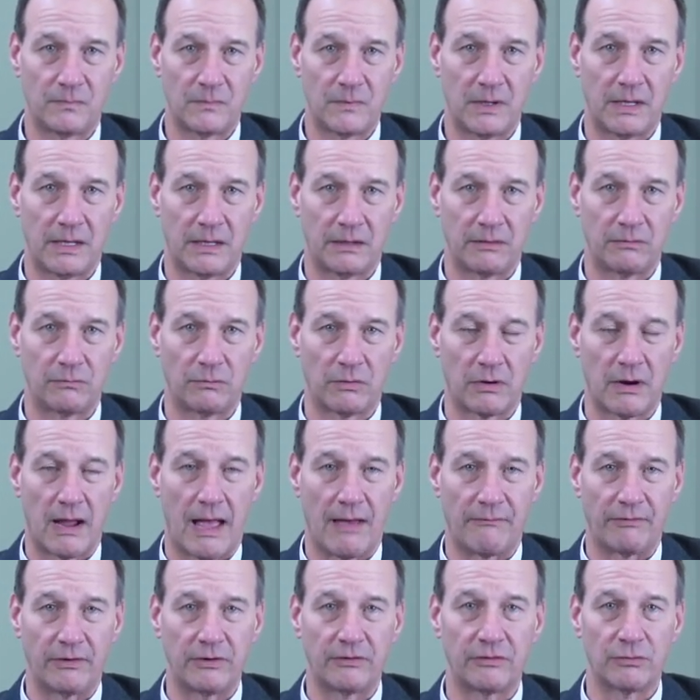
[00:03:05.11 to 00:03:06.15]
And we're
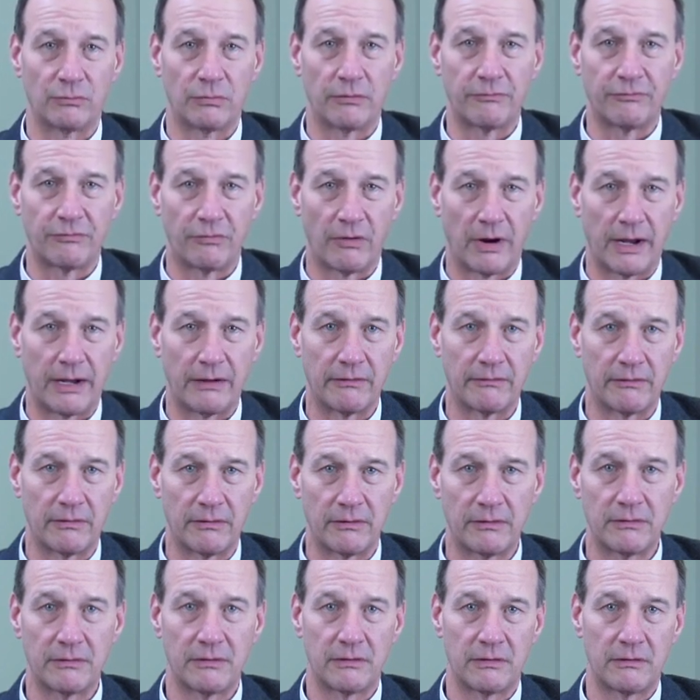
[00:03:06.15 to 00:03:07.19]
having to refrain
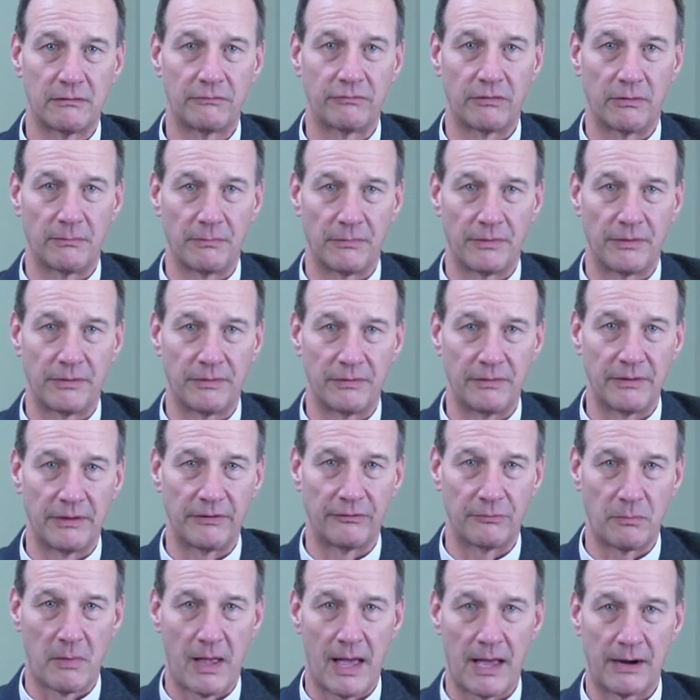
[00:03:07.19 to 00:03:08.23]
from
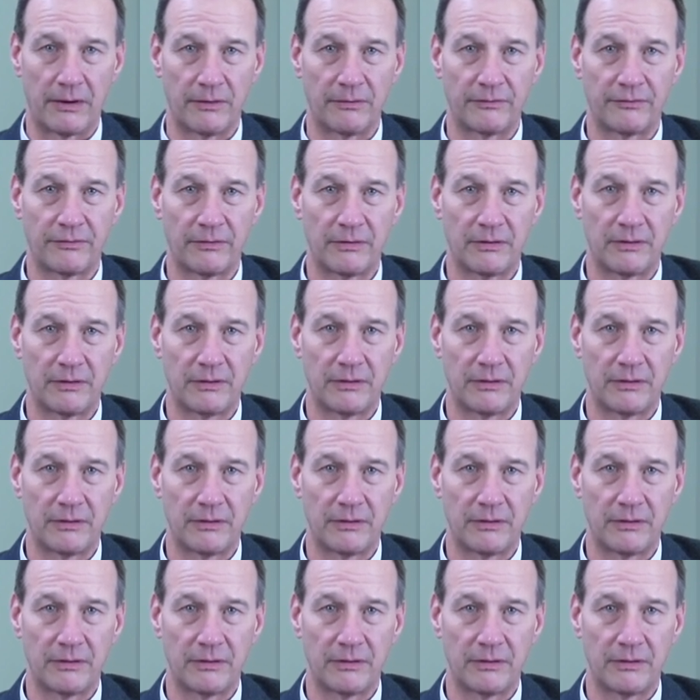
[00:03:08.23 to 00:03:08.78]
these matters.